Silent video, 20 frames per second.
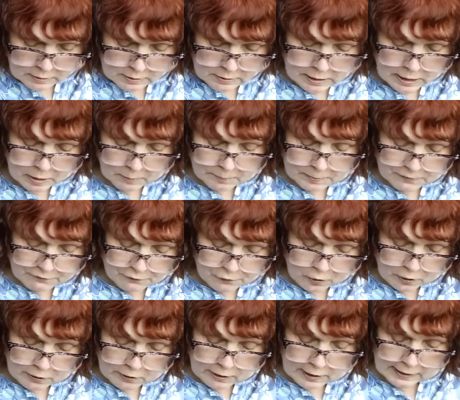Now,
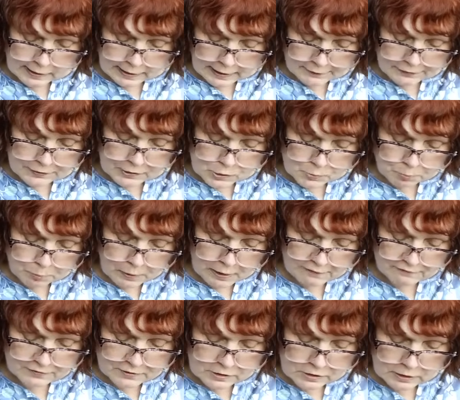before I got this
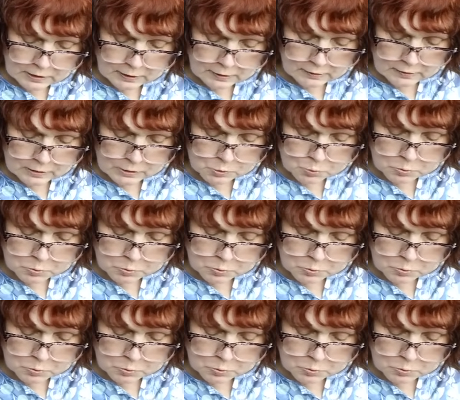prophecy, this